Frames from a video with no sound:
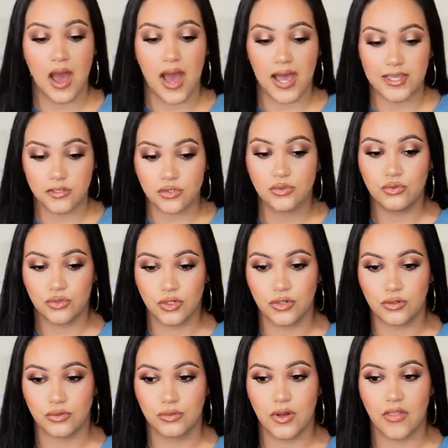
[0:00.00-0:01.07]
I do
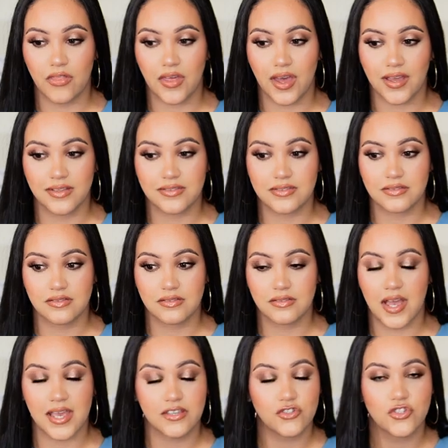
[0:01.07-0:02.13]
know that
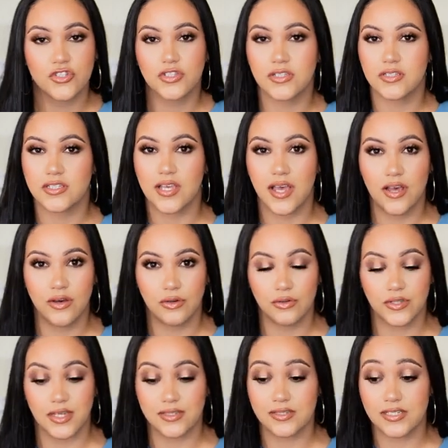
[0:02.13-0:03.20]
I just could tell
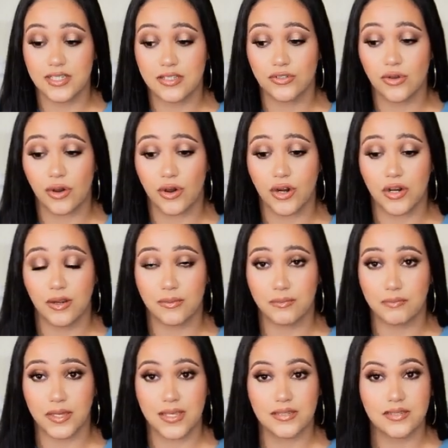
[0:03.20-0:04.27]
that these are
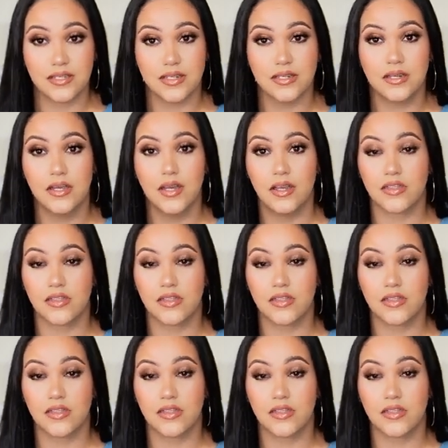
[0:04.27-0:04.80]
amazing.